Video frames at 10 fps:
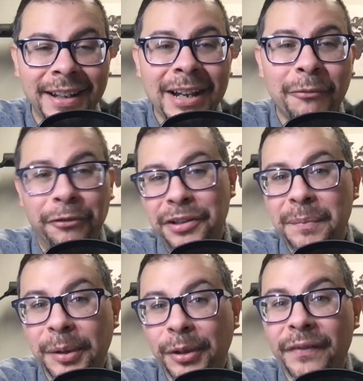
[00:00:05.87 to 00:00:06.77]
We're in the
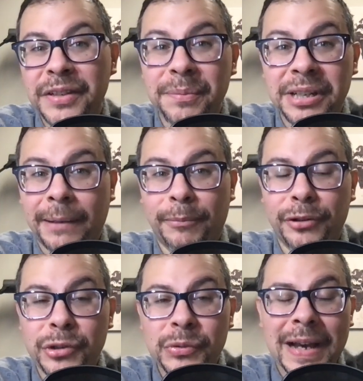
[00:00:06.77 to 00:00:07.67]
middle of September
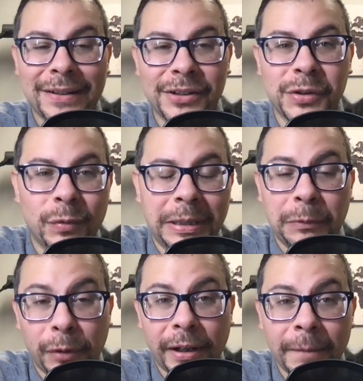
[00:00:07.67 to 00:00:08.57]

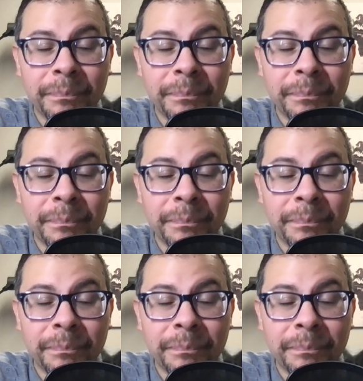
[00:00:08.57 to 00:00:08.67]
2021.